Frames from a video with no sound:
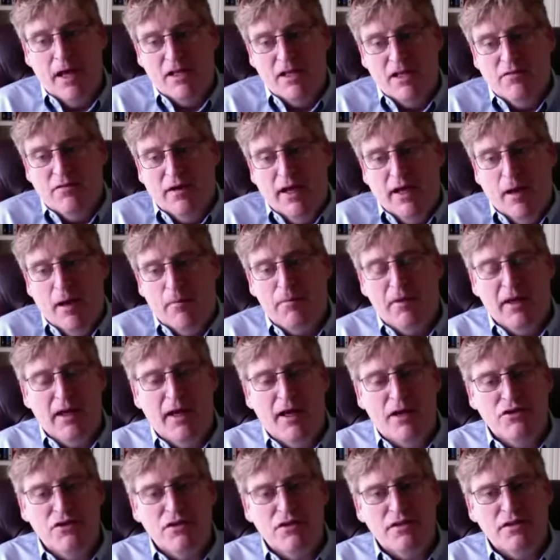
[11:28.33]
it's very
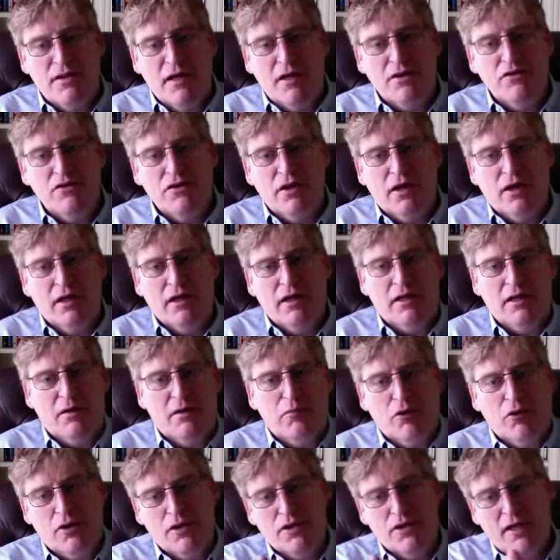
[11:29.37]
application centric and it
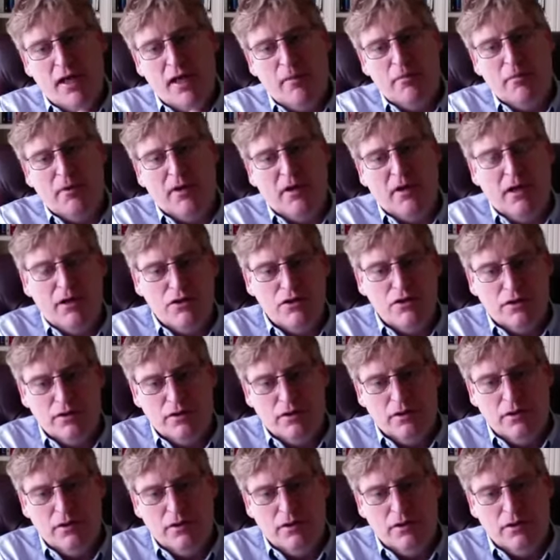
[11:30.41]
deploys the application.